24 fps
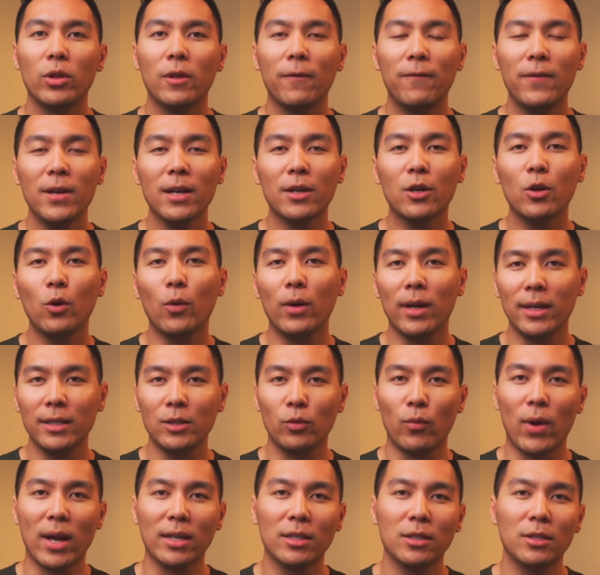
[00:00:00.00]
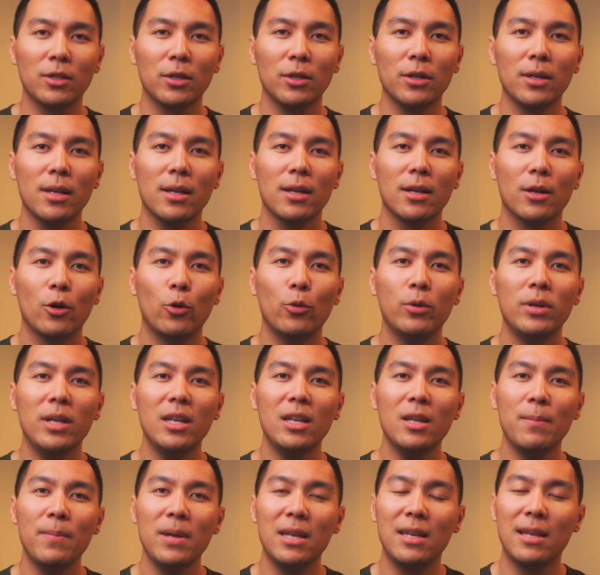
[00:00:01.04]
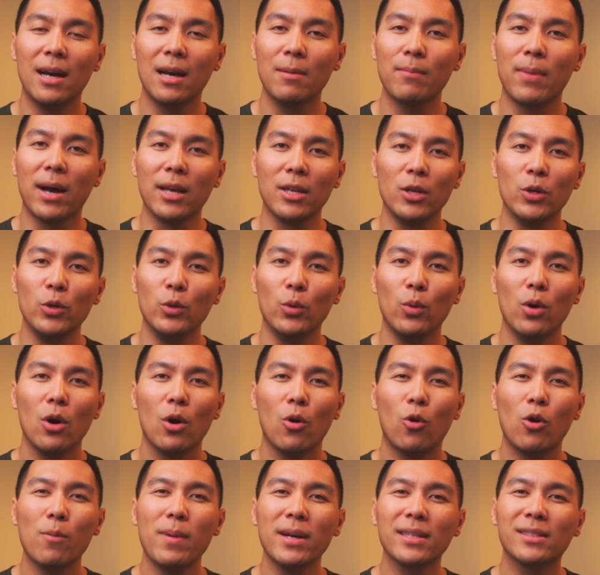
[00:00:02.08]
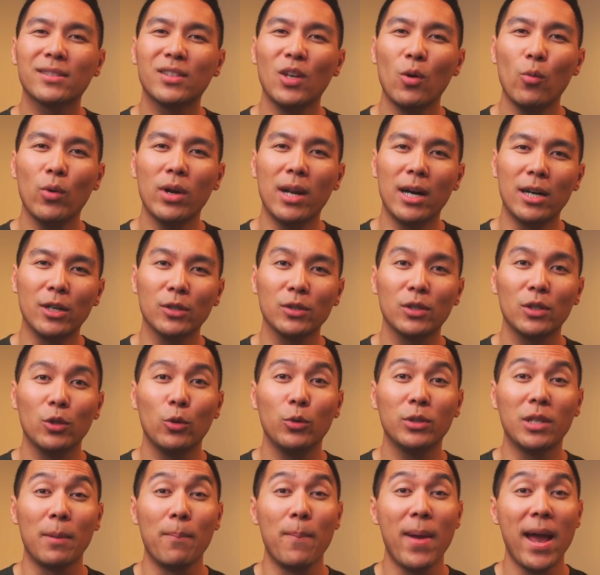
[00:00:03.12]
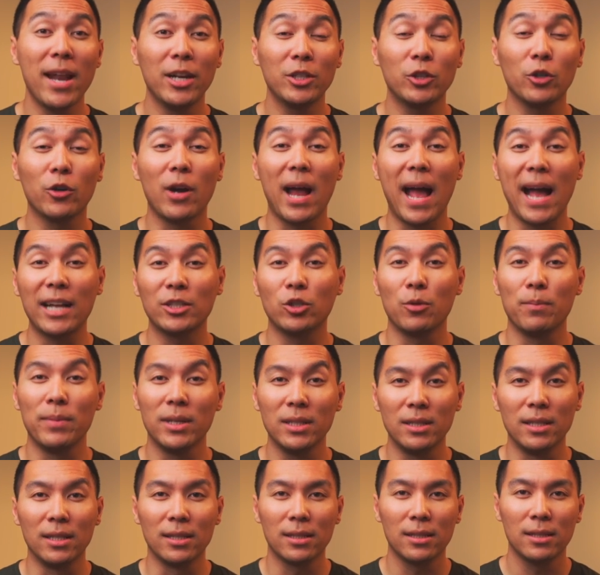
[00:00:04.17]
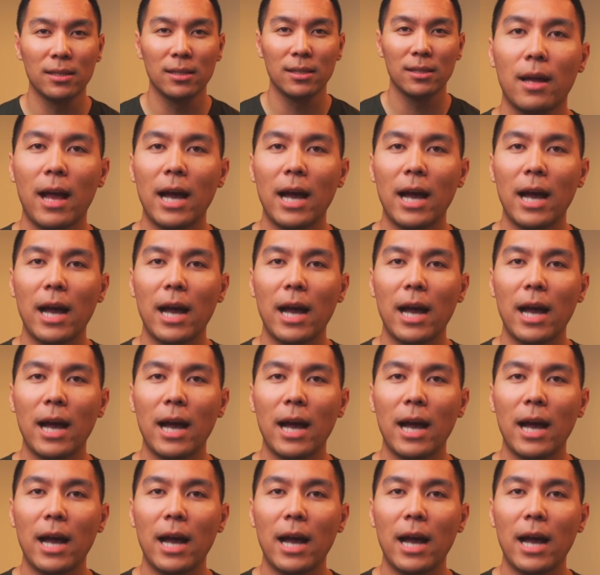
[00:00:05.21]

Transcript: the vehicle is registered, it will need to be done by you or by someone else who is a manager at your business.